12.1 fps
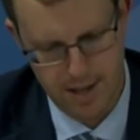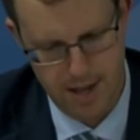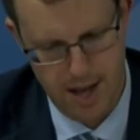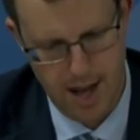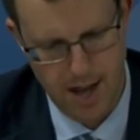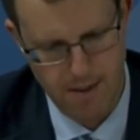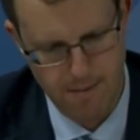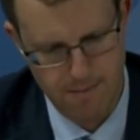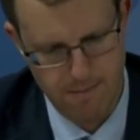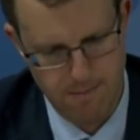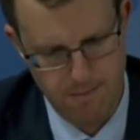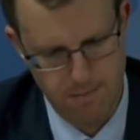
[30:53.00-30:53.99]
um,
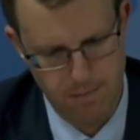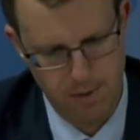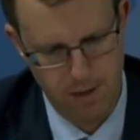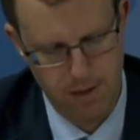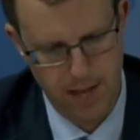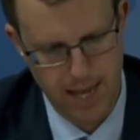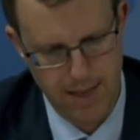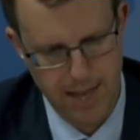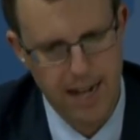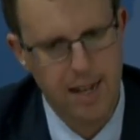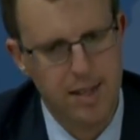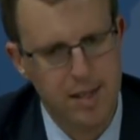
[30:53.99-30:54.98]
that
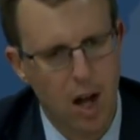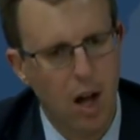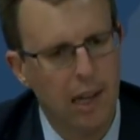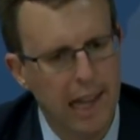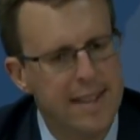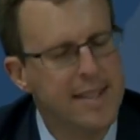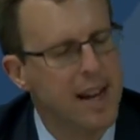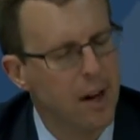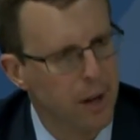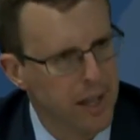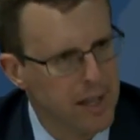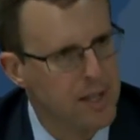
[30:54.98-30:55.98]
it saw less
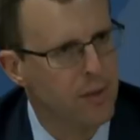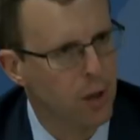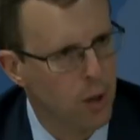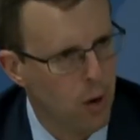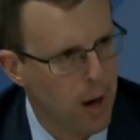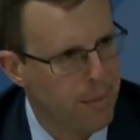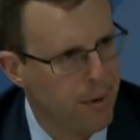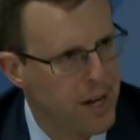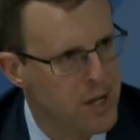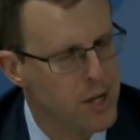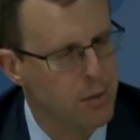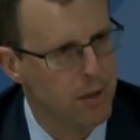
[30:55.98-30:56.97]
areas for
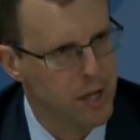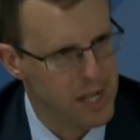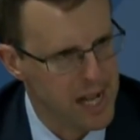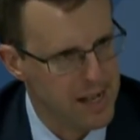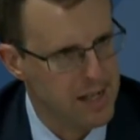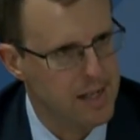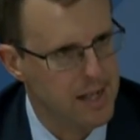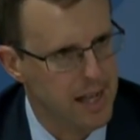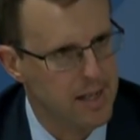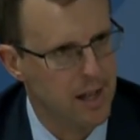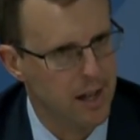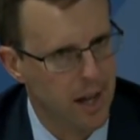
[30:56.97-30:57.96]
cooperation with the United
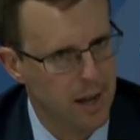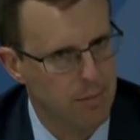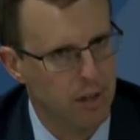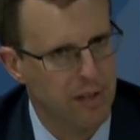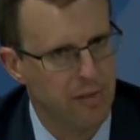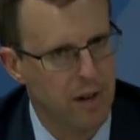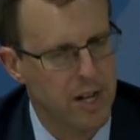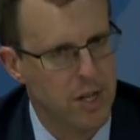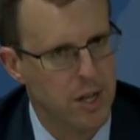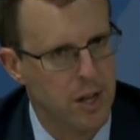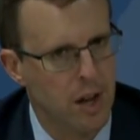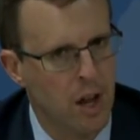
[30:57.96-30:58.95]
States on
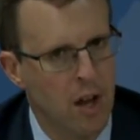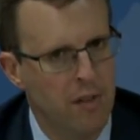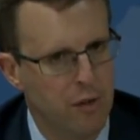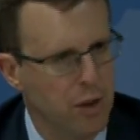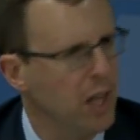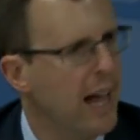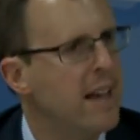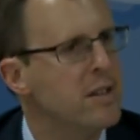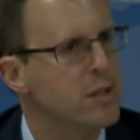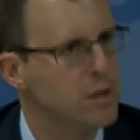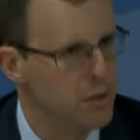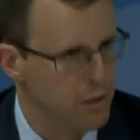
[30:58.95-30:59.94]
nonproliferation for the
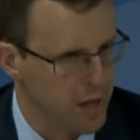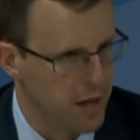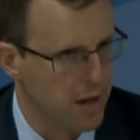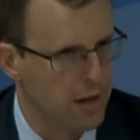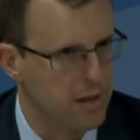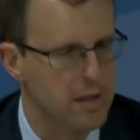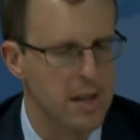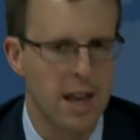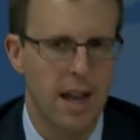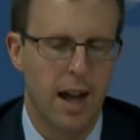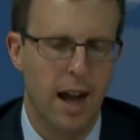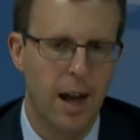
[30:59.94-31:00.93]
last two years.
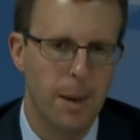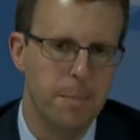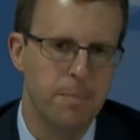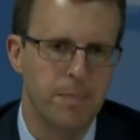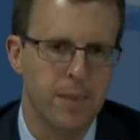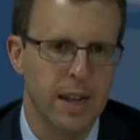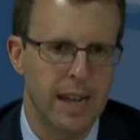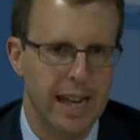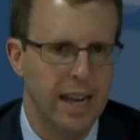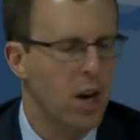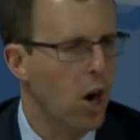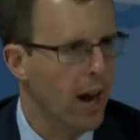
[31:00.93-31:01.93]
Um,
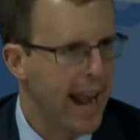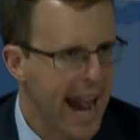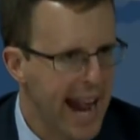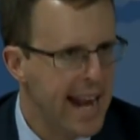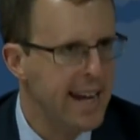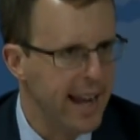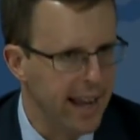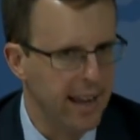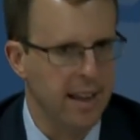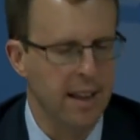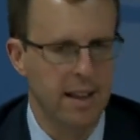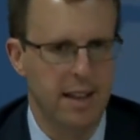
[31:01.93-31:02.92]
in our
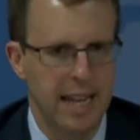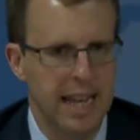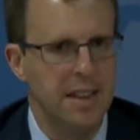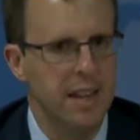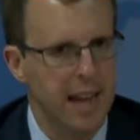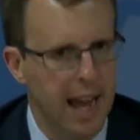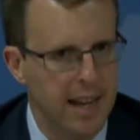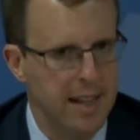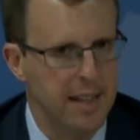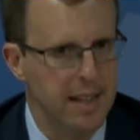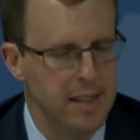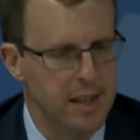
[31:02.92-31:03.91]
heyday, in the
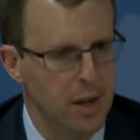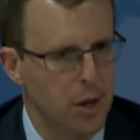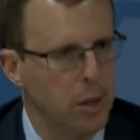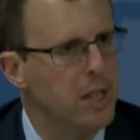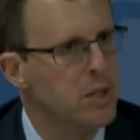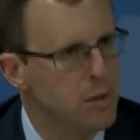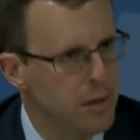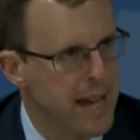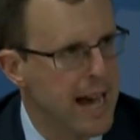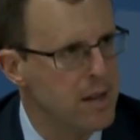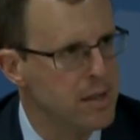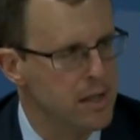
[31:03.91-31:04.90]
90s and early
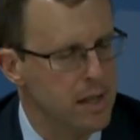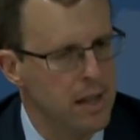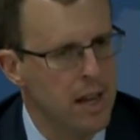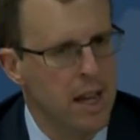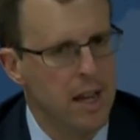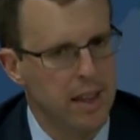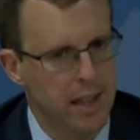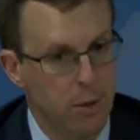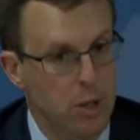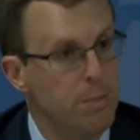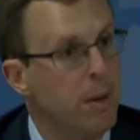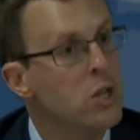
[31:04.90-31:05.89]
2000, there
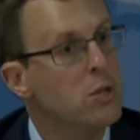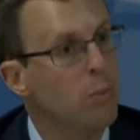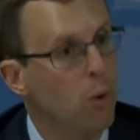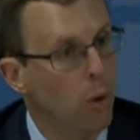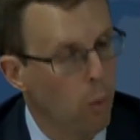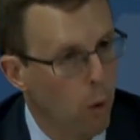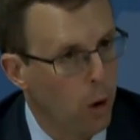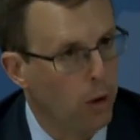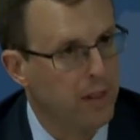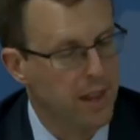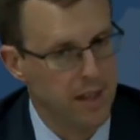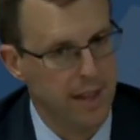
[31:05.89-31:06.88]
was much more
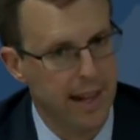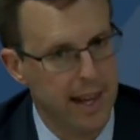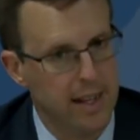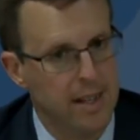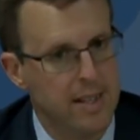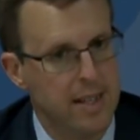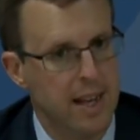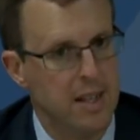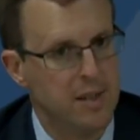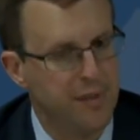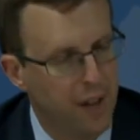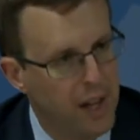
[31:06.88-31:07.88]
work that the United
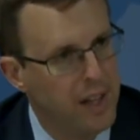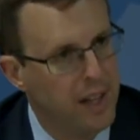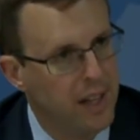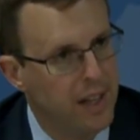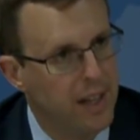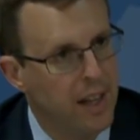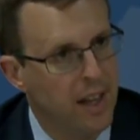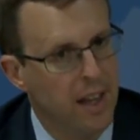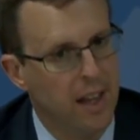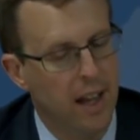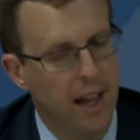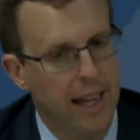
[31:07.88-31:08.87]
States funded
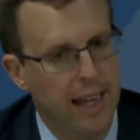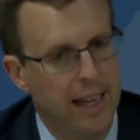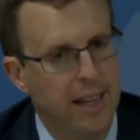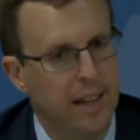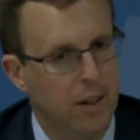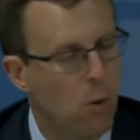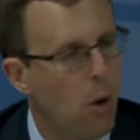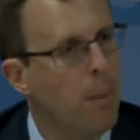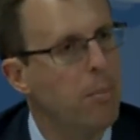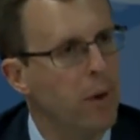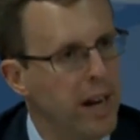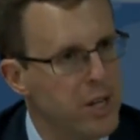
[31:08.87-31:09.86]
in
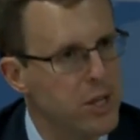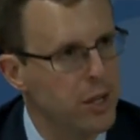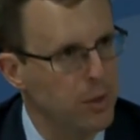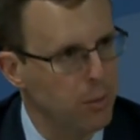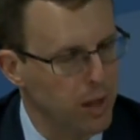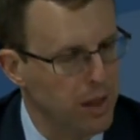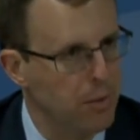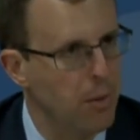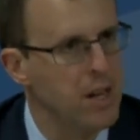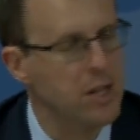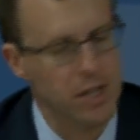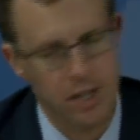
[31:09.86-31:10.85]
cooperation with the
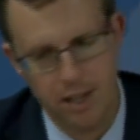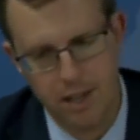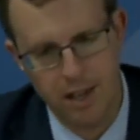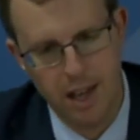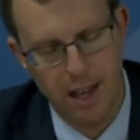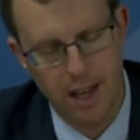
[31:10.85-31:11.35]
Russian